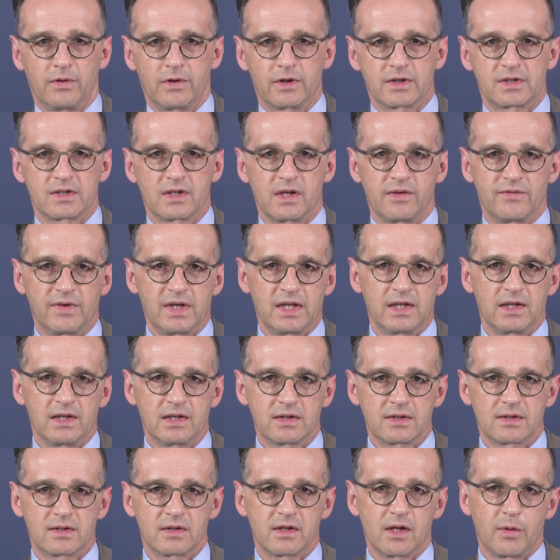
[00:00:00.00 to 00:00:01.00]
The
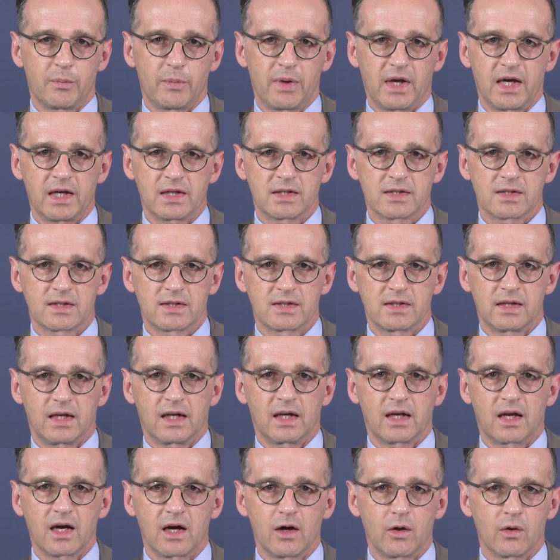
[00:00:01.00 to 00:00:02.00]
Salvinis, Le Pens
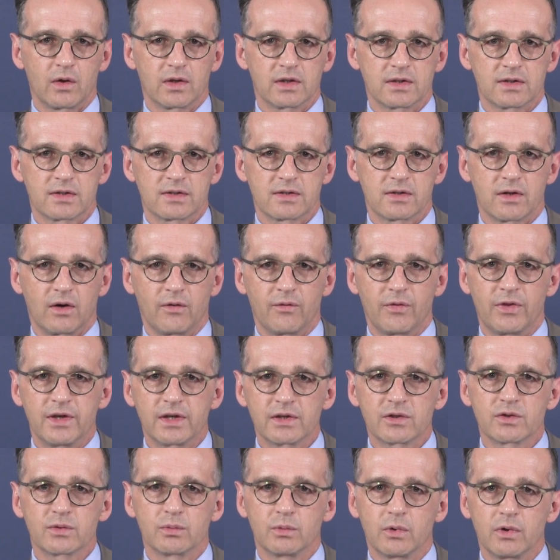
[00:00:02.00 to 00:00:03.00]
and Gowlands of
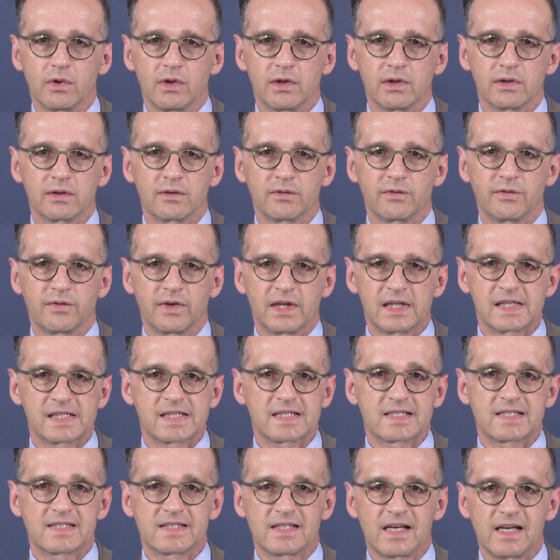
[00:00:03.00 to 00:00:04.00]
this world
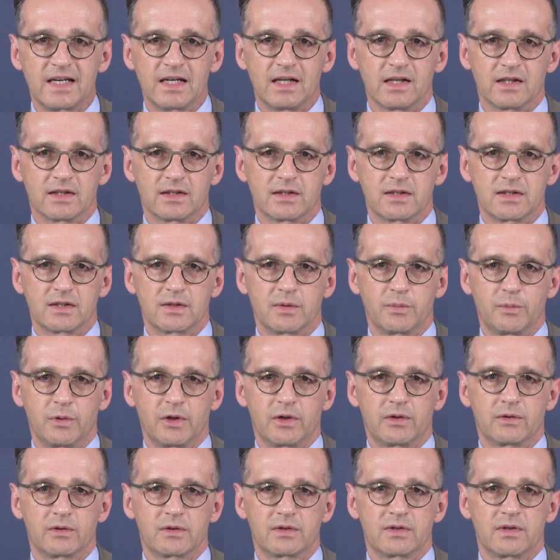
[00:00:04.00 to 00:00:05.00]
fell silent
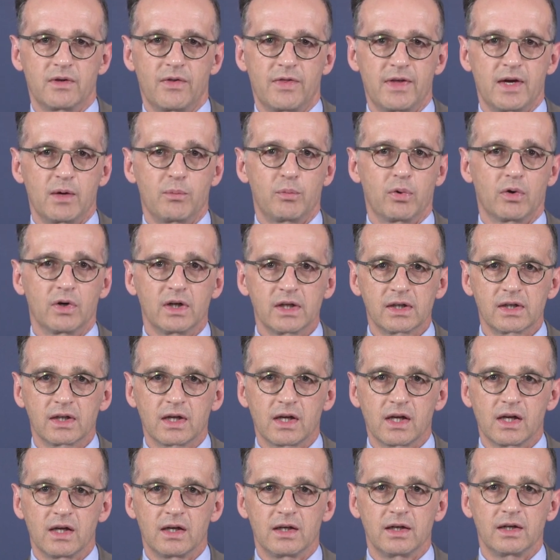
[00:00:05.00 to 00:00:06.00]
because their
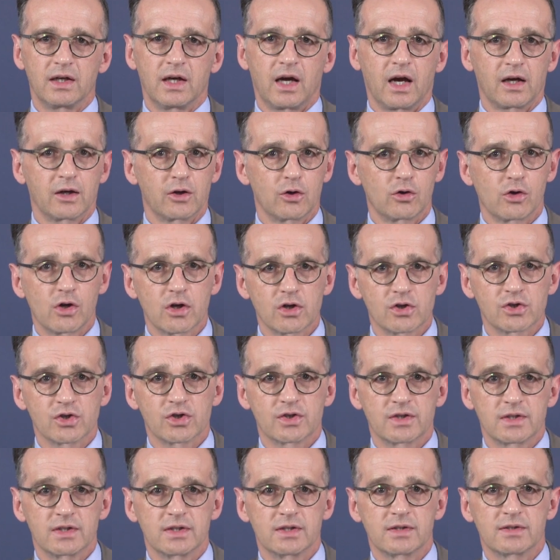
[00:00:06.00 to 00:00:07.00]
political
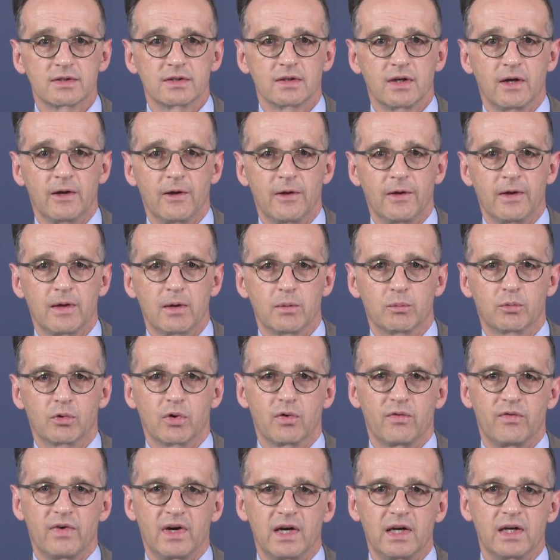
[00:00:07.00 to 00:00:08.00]
ideologies
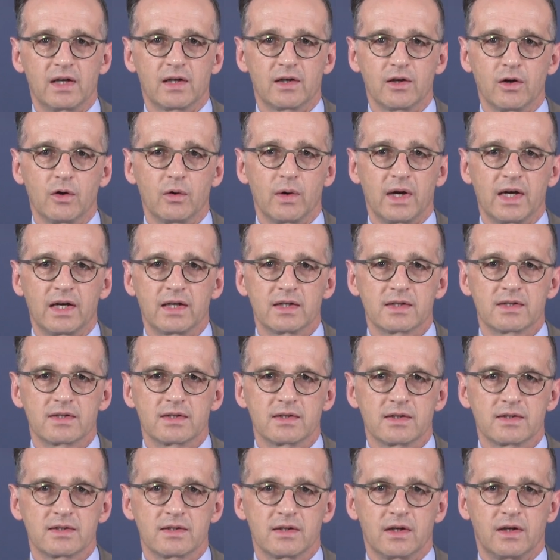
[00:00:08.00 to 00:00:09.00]
provide no
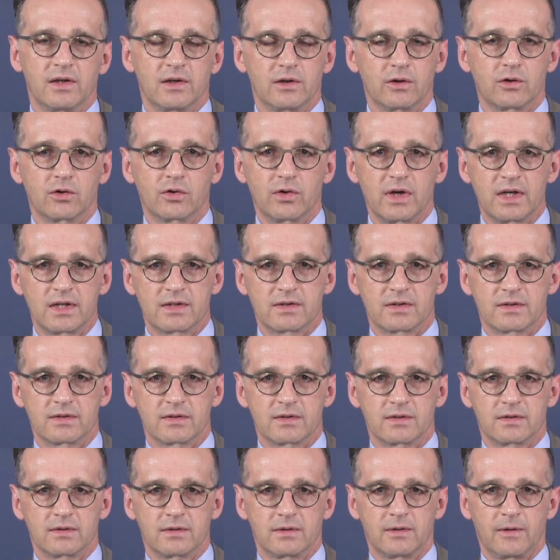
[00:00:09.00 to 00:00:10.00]
answers in a
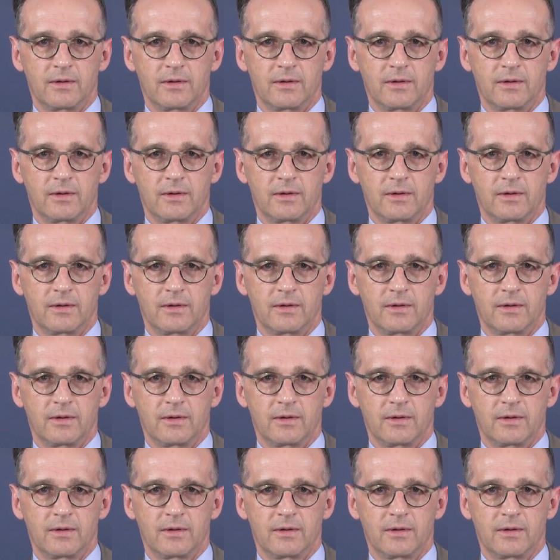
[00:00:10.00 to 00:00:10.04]
crisis.